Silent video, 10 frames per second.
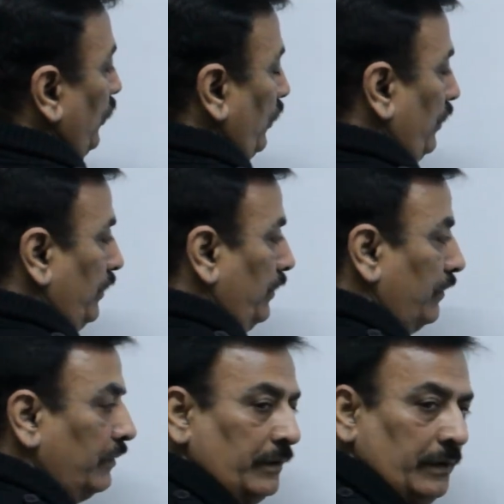2.
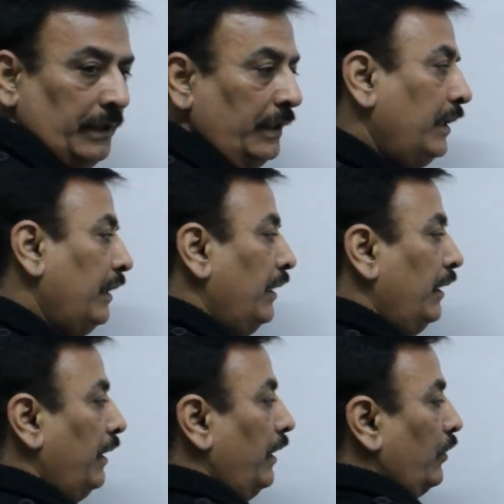
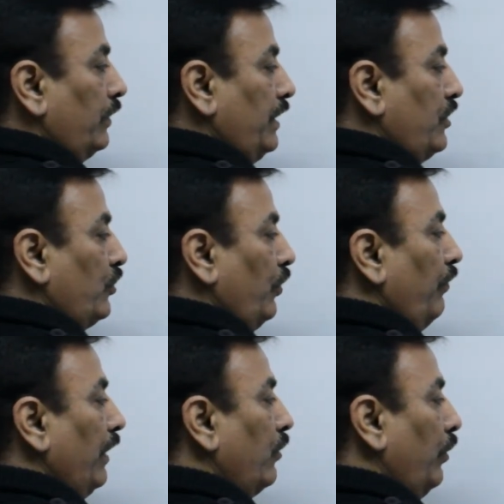Now this 2
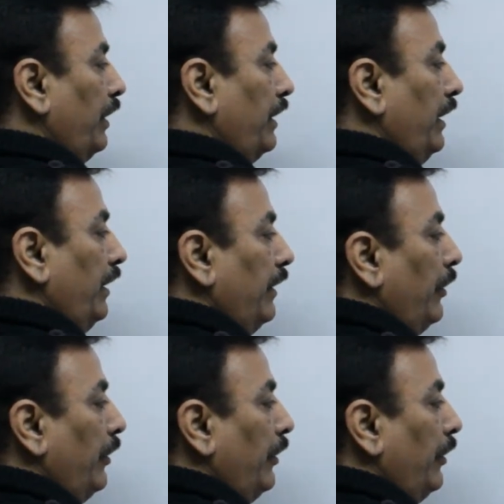will go in the